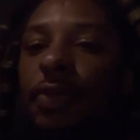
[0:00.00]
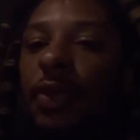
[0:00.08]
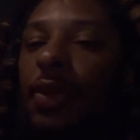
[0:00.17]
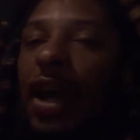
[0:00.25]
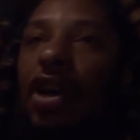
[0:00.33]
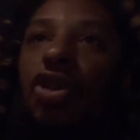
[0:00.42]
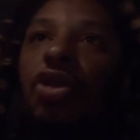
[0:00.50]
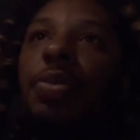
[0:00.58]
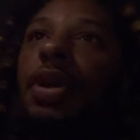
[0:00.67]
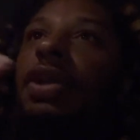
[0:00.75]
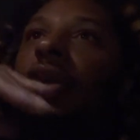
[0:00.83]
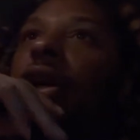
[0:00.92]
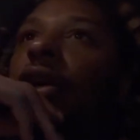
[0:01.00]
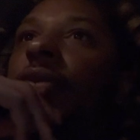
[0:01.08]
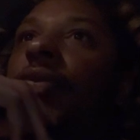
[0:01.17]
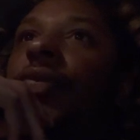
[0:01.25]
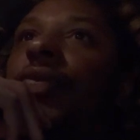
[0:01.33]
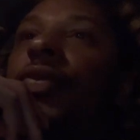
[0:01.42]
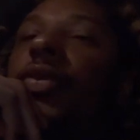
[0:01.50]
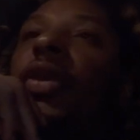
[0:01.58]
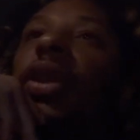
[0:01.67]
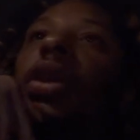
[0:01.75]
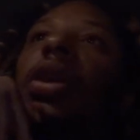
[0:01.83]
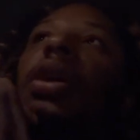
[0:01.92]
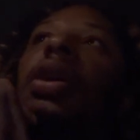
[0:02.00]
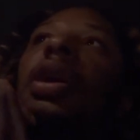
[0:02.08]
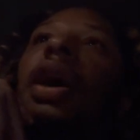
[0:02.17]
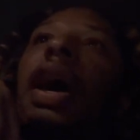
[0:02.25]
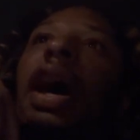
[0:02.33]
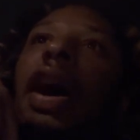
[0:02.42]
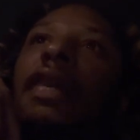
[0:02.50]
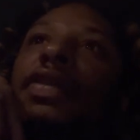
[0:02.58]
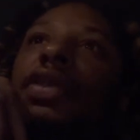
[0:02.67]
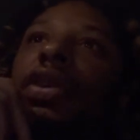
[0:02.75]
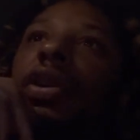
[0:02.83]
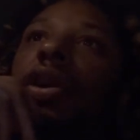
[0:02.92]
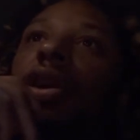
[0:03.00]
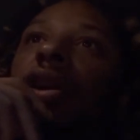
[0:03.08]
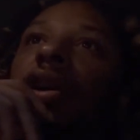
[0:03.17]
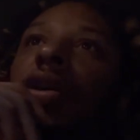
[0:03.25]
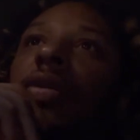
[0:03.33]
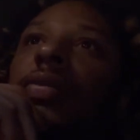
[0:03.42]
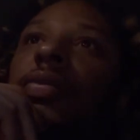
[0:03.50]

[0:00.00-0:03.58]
I'm not gonna repeat that. After